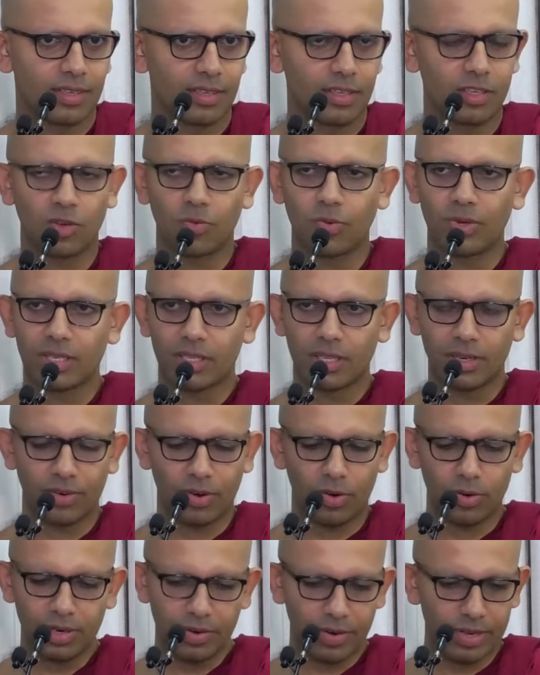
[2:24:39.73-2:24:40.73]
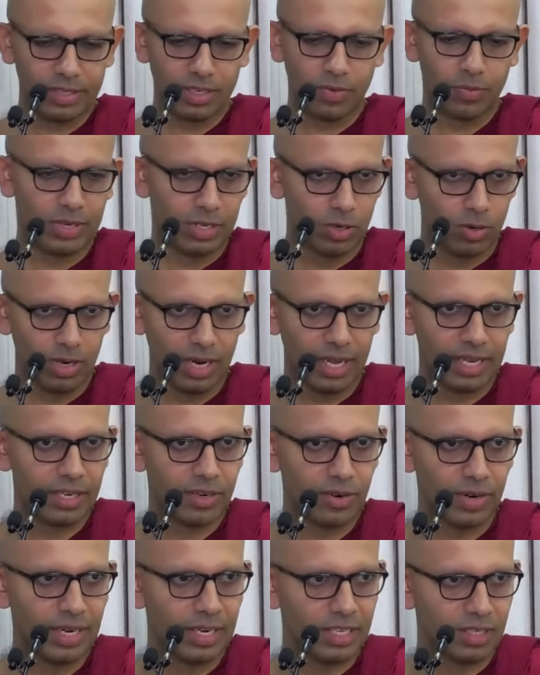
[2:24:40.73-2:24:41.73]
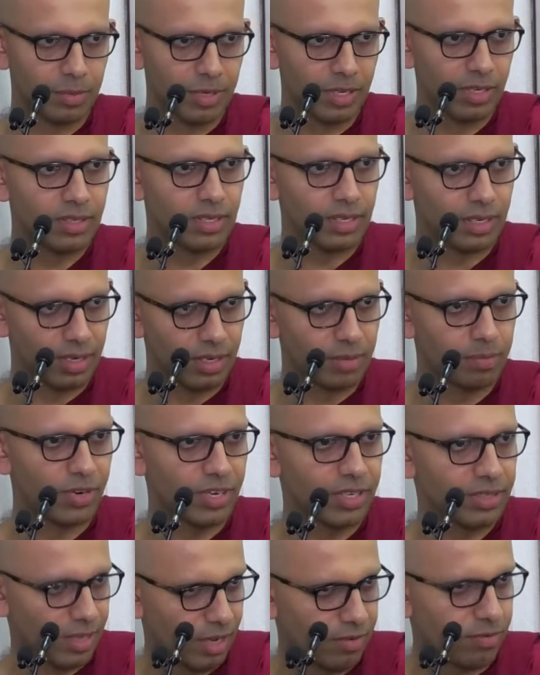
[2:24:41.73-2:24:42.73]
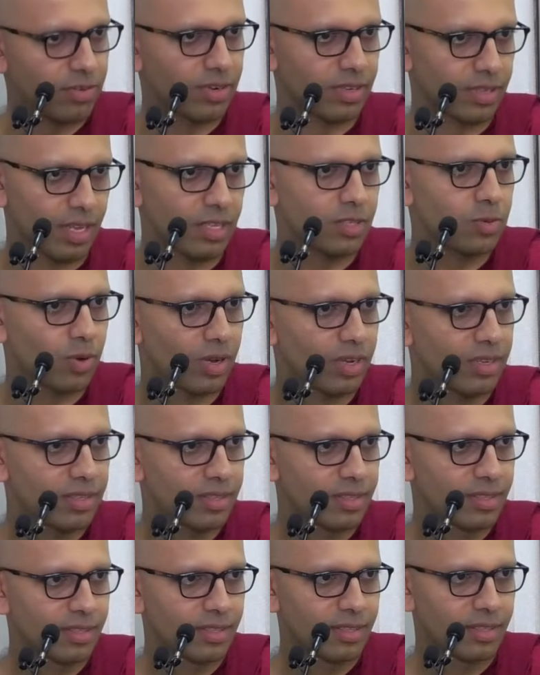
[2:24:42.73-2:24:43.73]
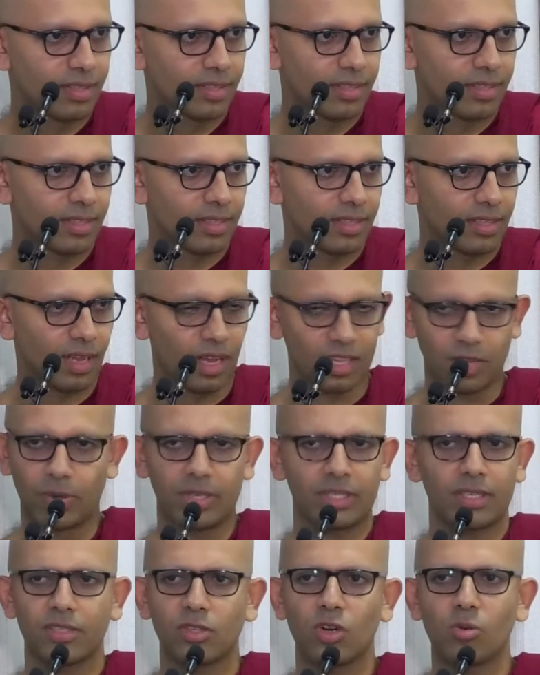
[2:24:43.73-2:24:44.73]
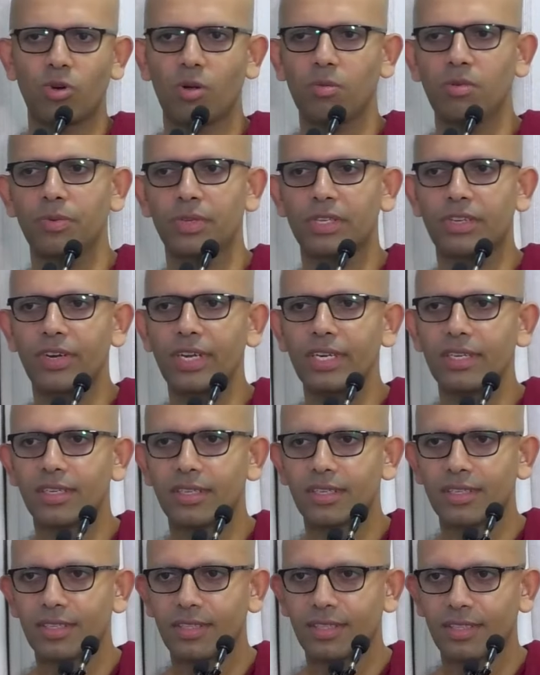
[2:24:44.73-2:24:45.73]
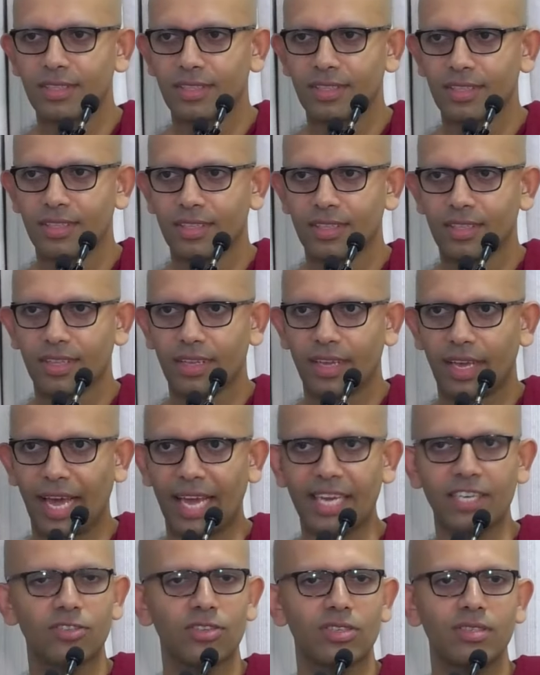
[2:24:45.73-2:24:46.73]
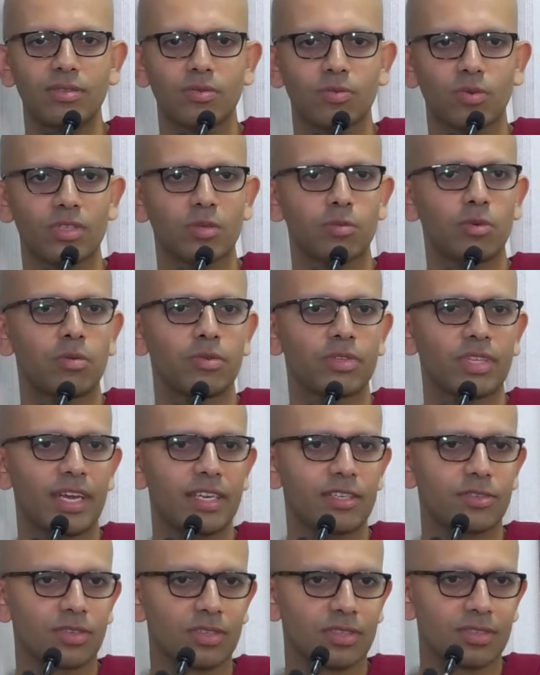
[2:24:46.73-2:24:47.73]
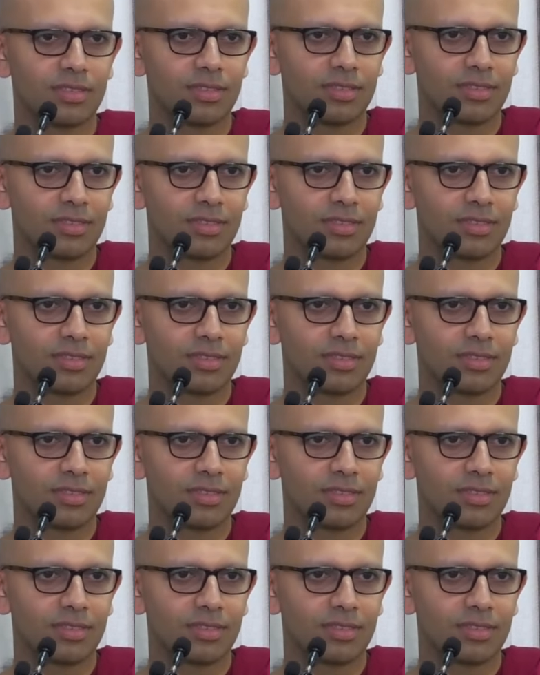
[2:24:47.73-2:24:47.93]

You know, we, the only reason we don't like greed is because it, it brings suffering, that's why. Otherwise, there's no problem with greed. Hatred, what's the problem with hatred?